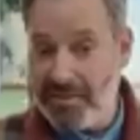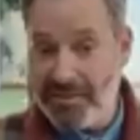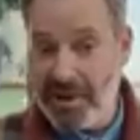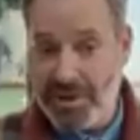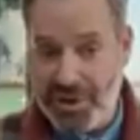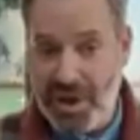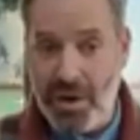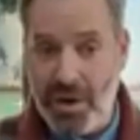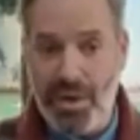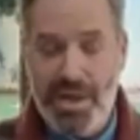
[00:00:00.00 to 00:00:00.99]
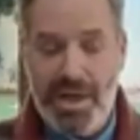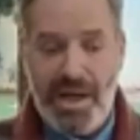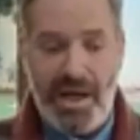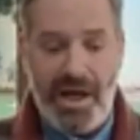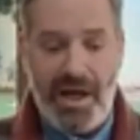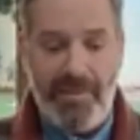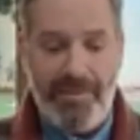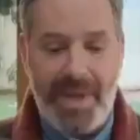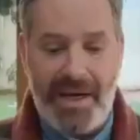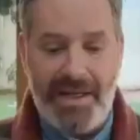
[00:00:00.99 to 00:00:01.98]
of our show.
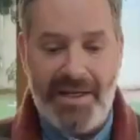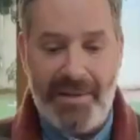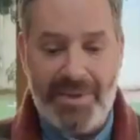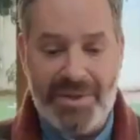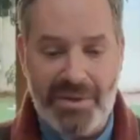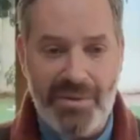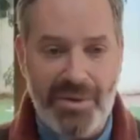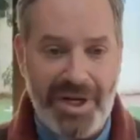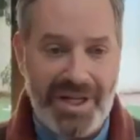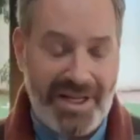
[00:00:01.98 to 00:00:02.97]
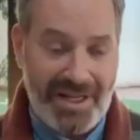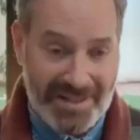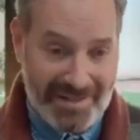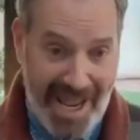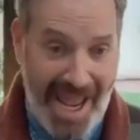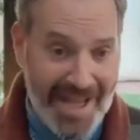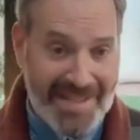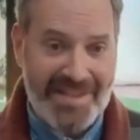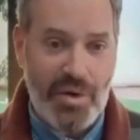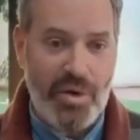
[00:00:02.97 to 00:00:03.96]
And in episode three, it
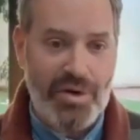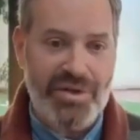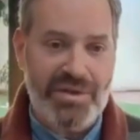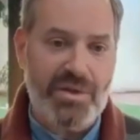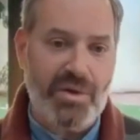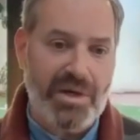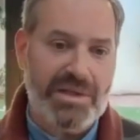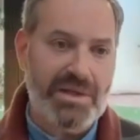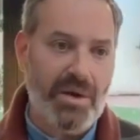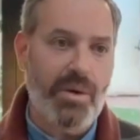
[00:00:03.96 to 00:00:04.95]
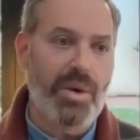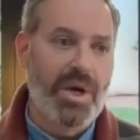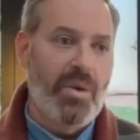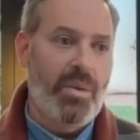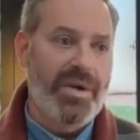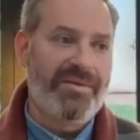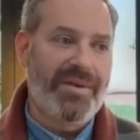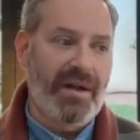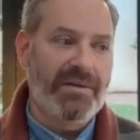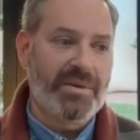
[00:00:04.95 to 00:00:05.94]
has its origin story. So we
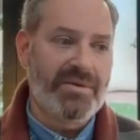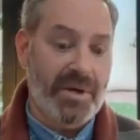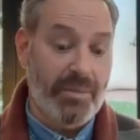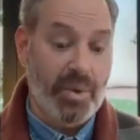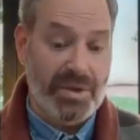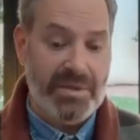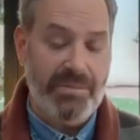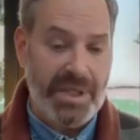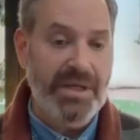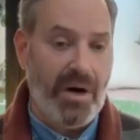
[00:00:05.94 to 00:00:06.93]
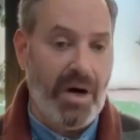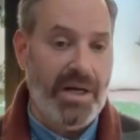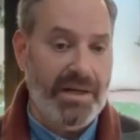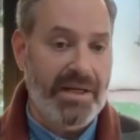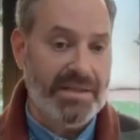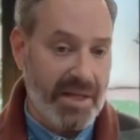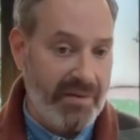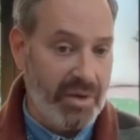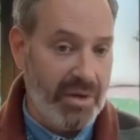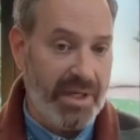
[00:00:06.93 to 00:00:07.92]
felt it was very important to be on its level
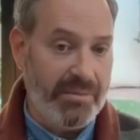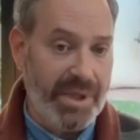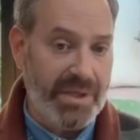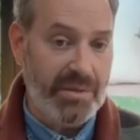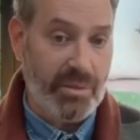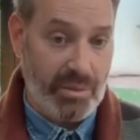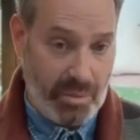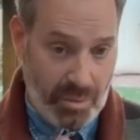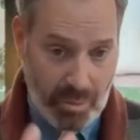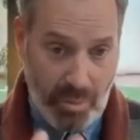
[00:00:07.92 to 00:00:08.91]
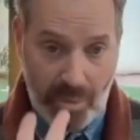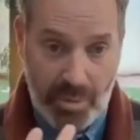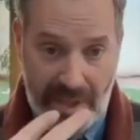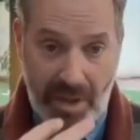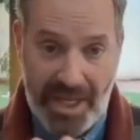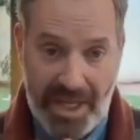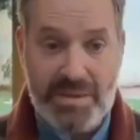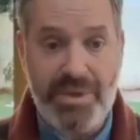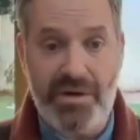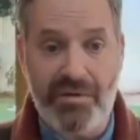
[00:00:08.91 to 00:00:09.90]
and be, you know, in its
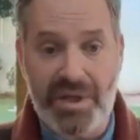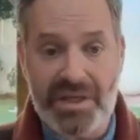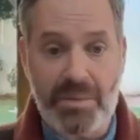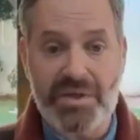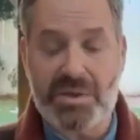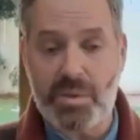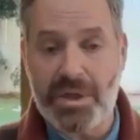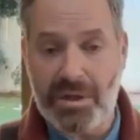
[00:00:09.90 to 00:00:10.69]
POV as much as we could.